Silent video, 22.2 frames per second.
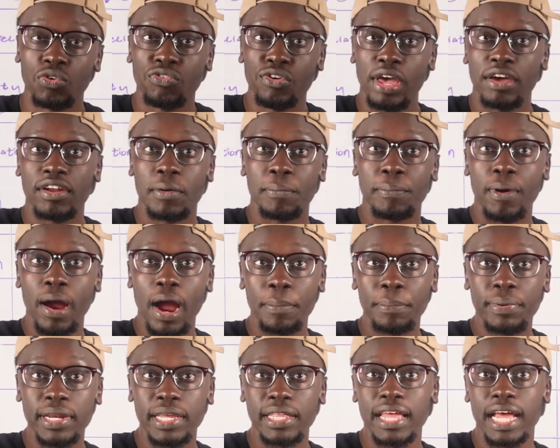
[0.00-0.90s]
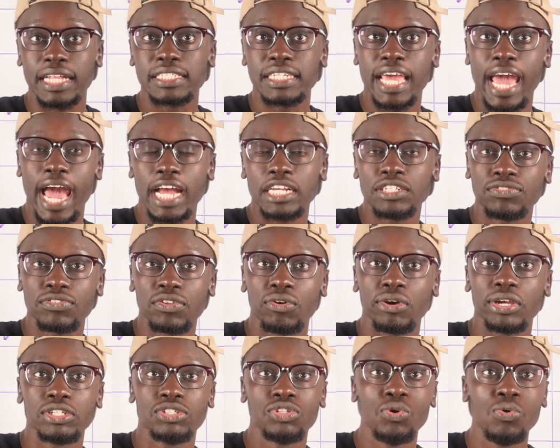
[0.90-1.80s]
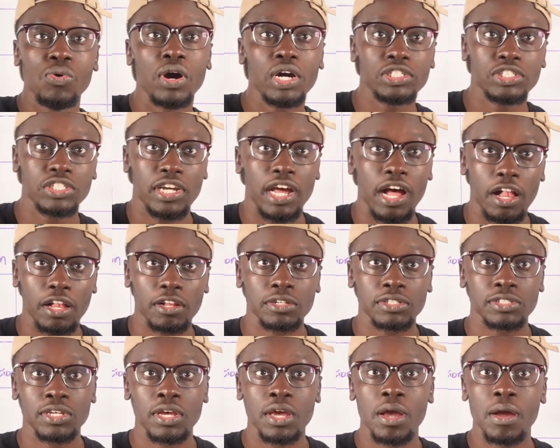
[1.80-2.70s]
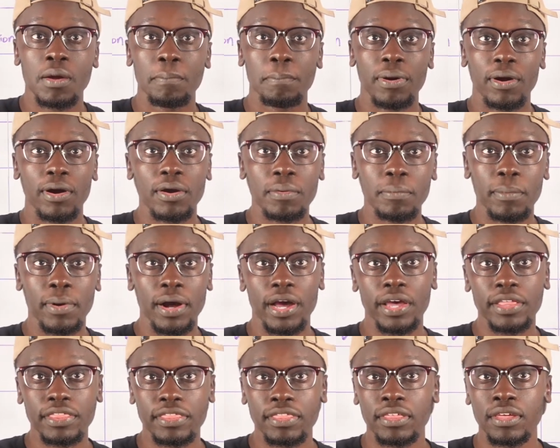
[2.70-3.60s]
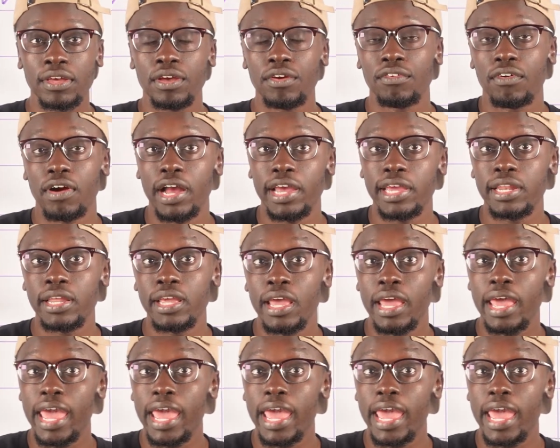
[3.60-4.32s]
if we had a property that's cash flowing $200 per month, right?